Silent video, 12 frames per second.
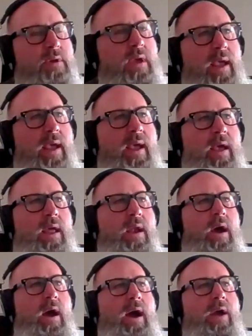and
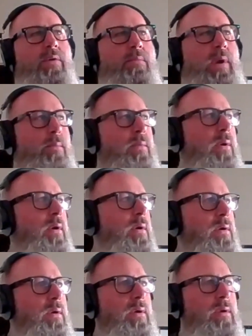I
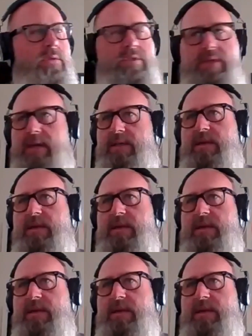remember seeing